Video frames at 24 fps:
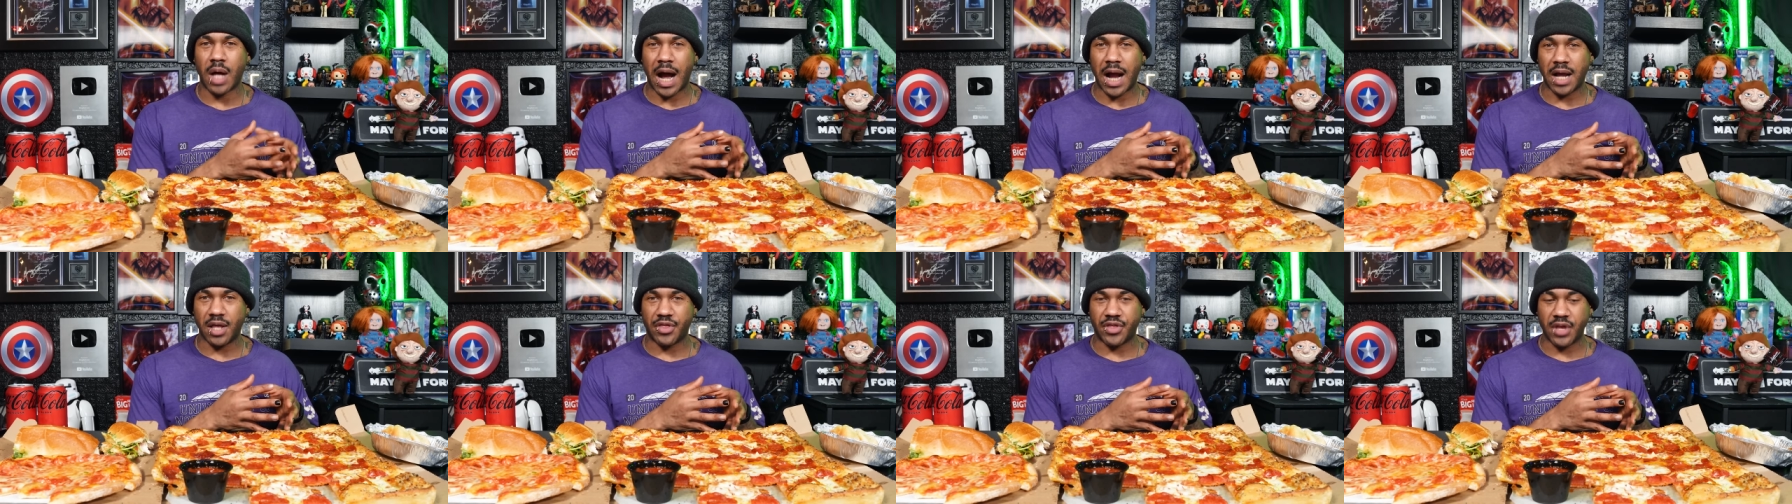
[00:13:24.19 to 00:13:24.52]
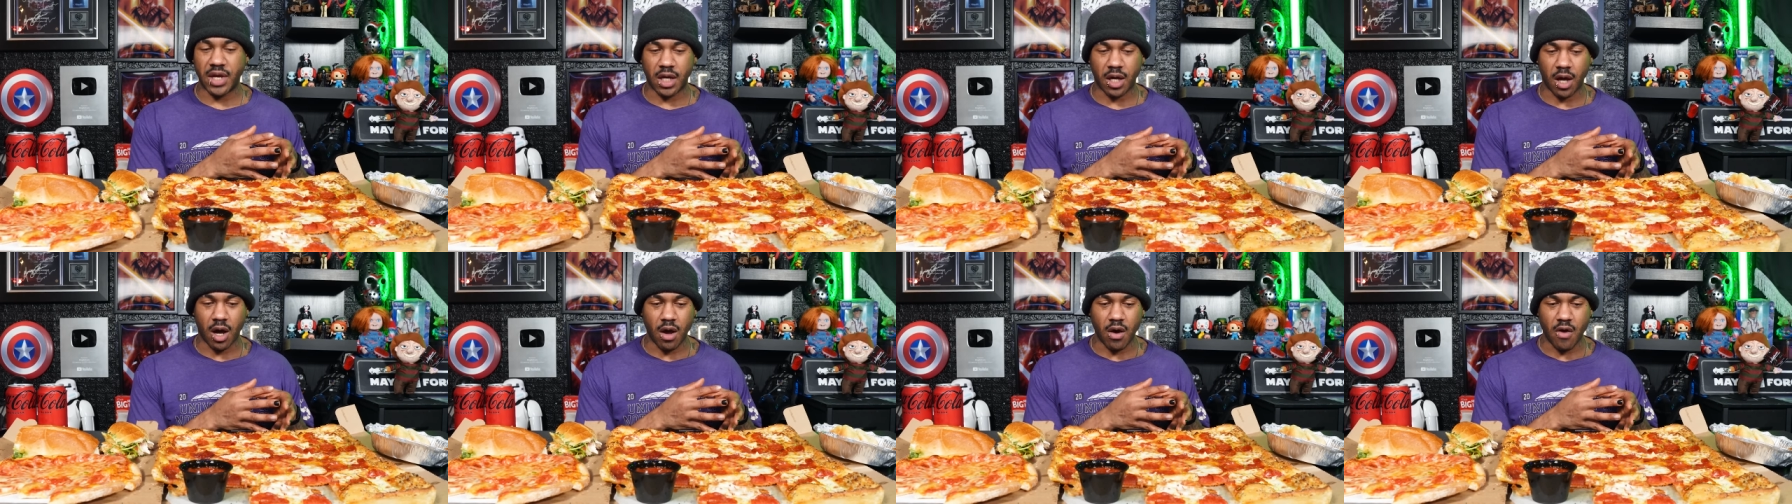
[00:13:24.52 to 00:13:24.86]
I
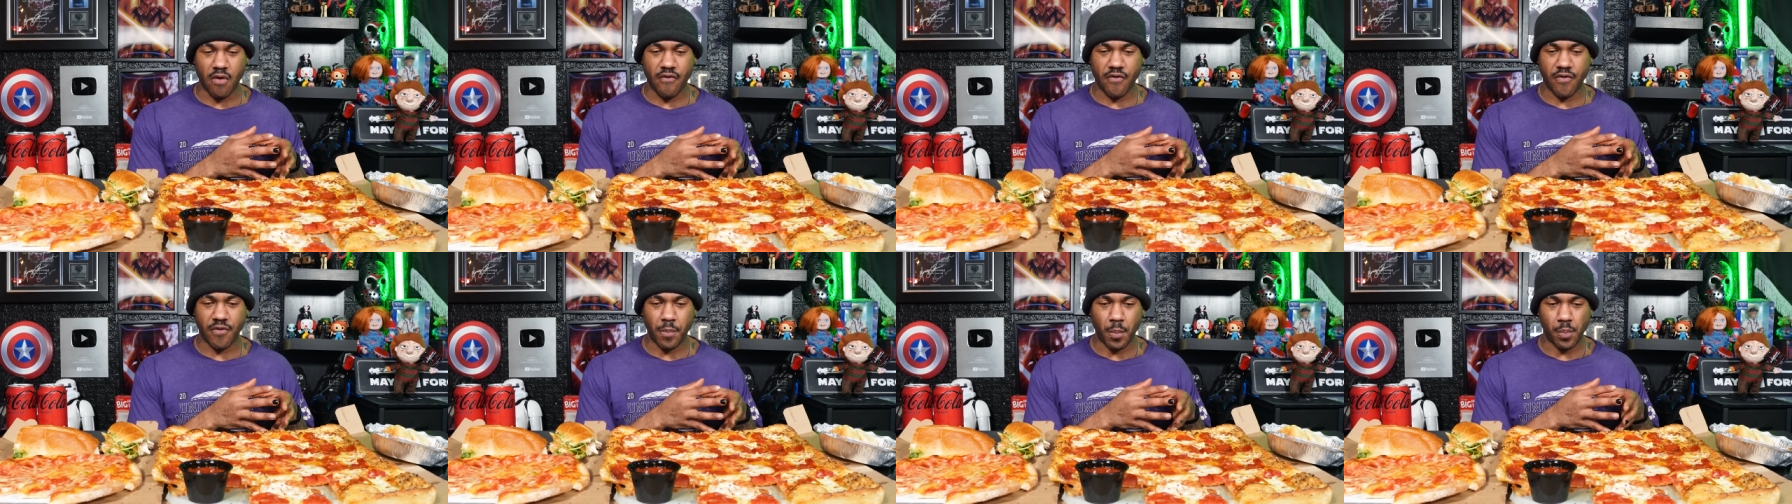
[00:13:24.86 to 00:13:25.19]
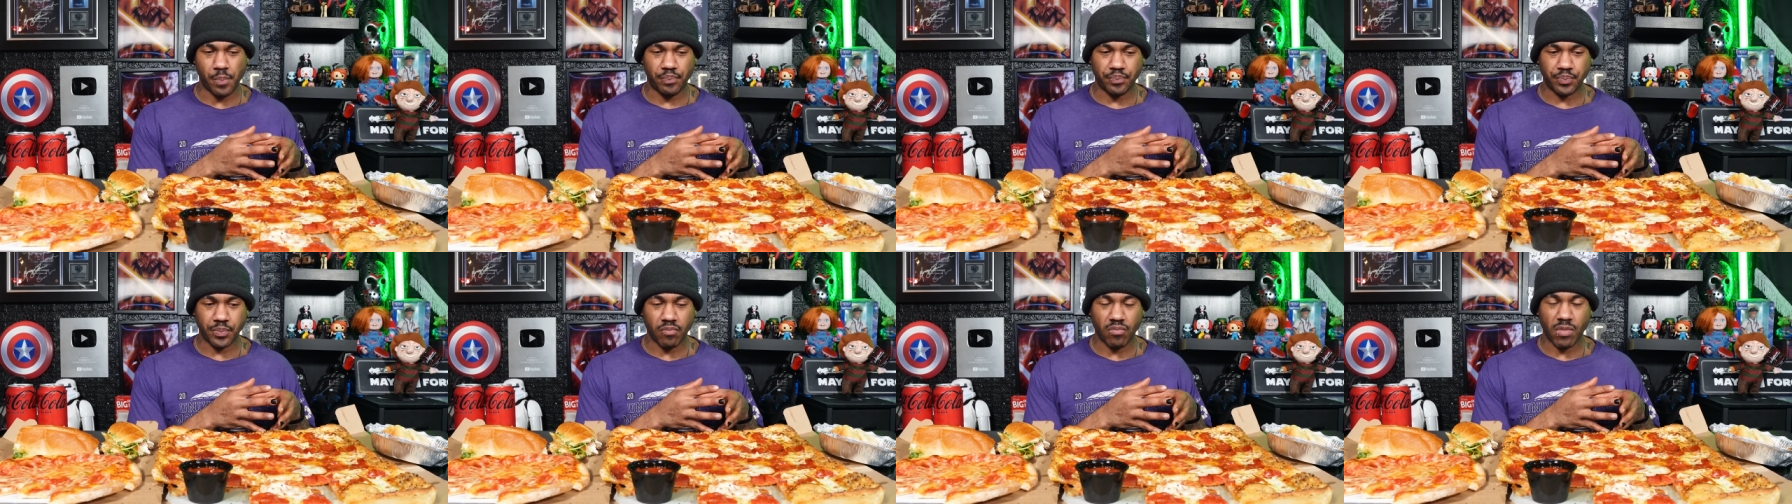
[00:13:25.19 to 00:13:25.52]
think of
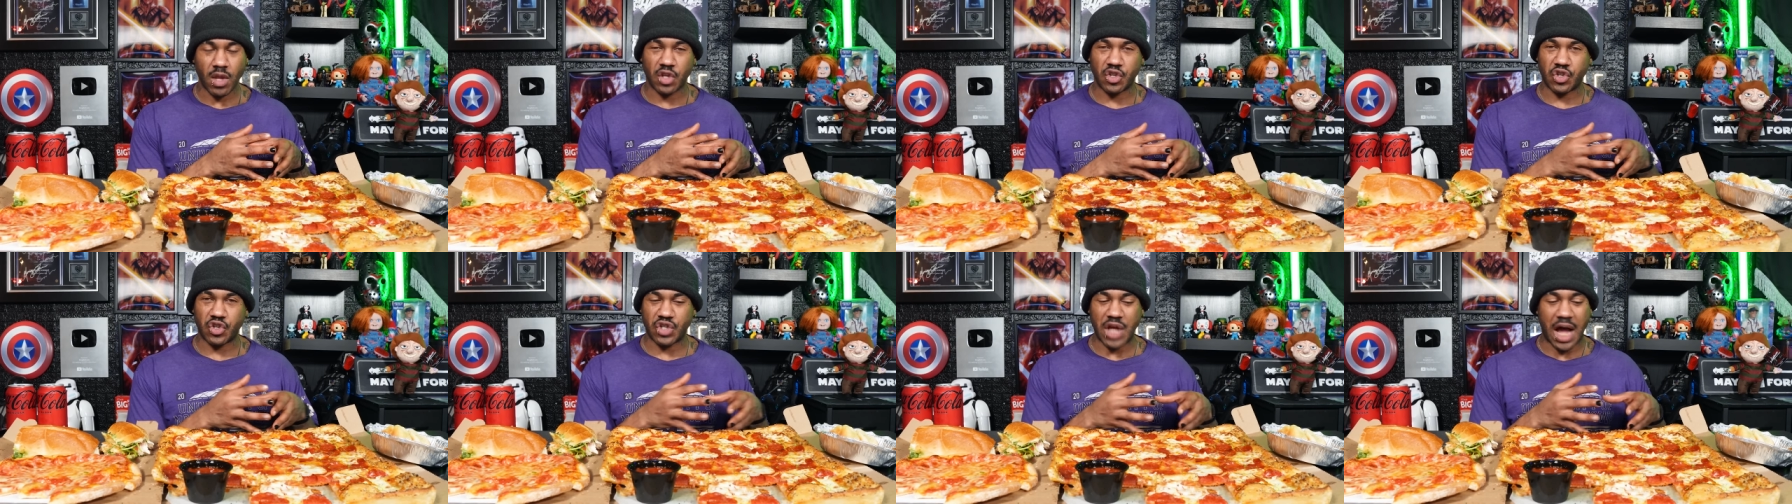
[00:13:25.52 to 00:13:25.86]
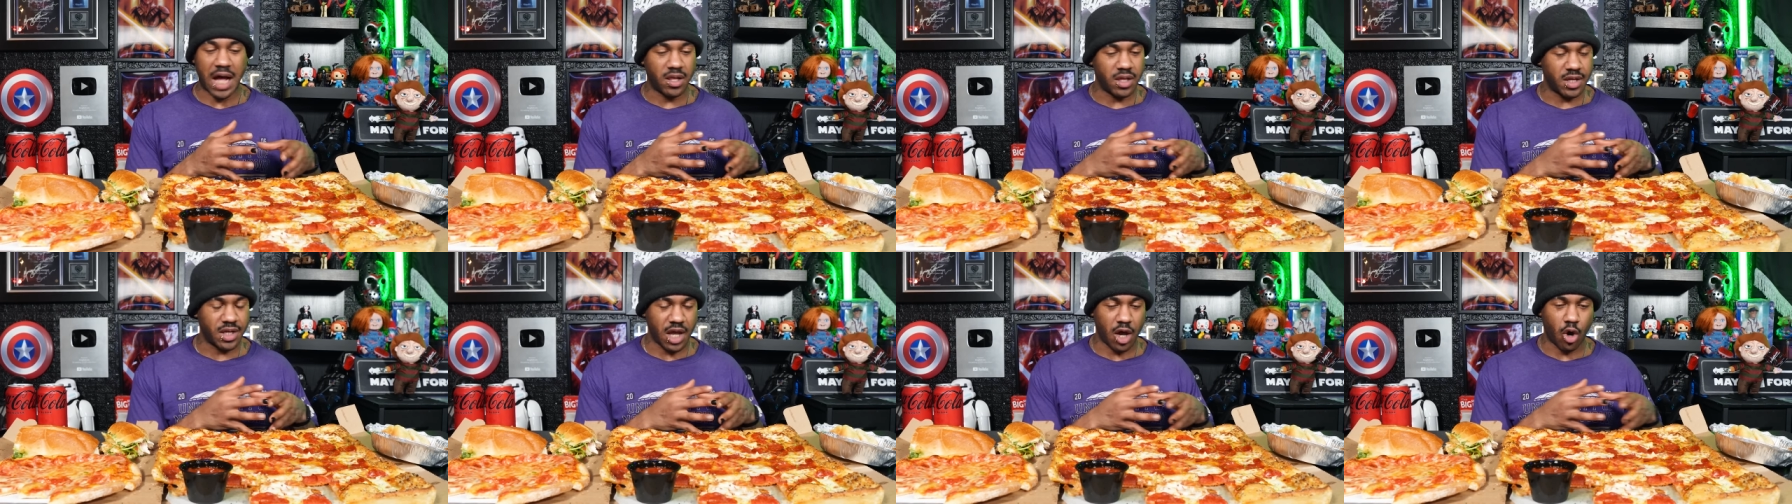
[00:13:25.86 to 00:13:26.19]
solid